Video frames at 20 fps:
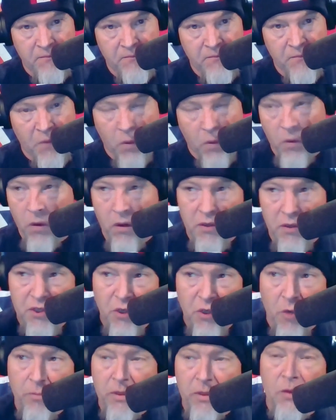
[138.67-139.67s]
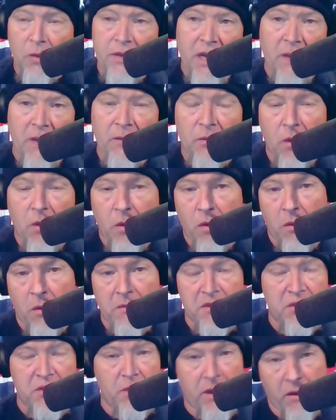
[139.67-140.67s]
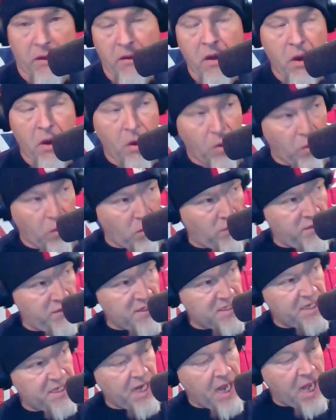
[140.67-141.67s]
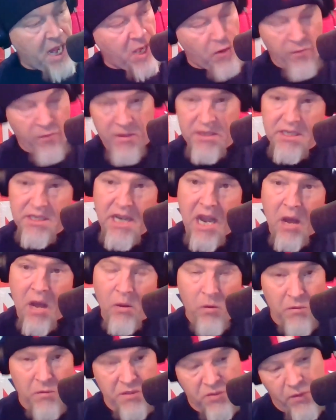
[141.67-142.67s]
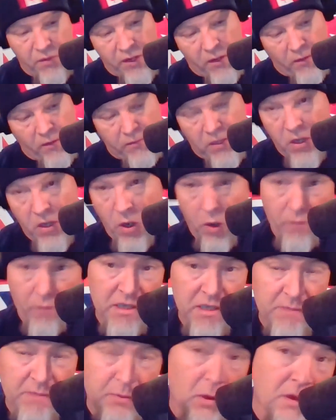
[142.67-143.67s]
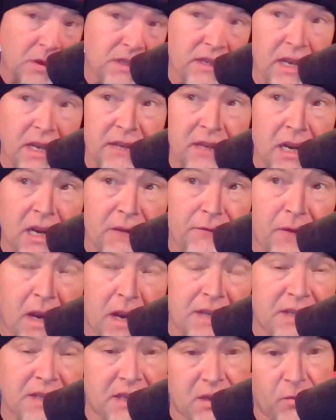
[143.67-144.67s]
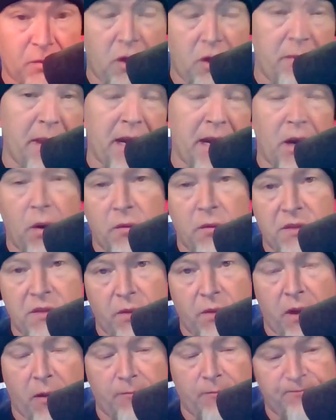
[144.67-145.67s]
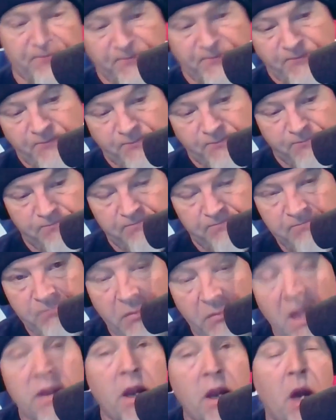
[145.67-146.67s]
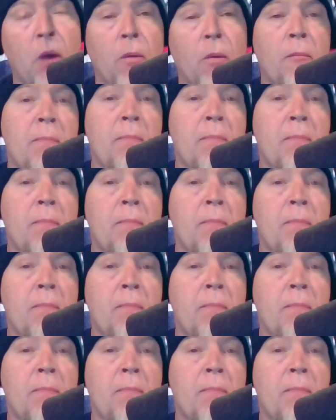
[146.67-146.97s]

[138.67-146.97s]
Or Joe Blow down the road owns Twitter, or this guy or this gal owns Twitter, or this person that identifies as a rutabaga owns Twitter? No,